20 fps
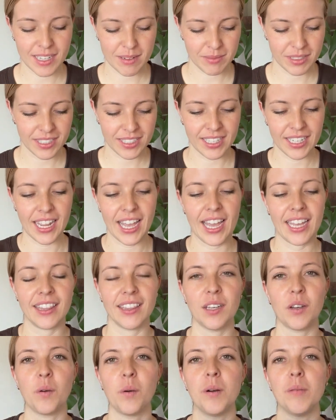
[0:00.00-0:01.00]
I'm just going to add
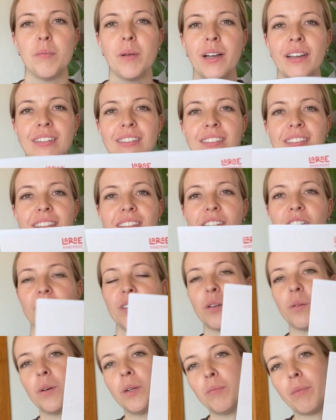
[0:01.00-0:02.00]
the quilt blocks or
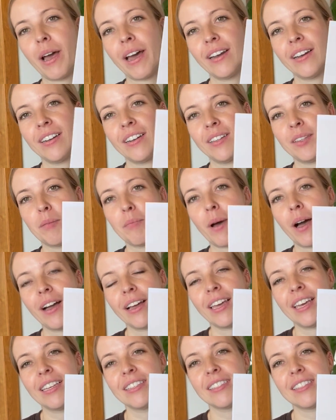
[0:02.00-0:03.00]
the quilt pattern on the
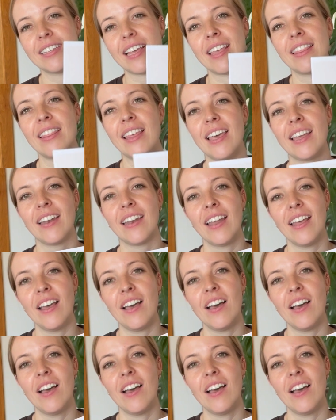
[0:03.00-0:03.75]
pockets, and then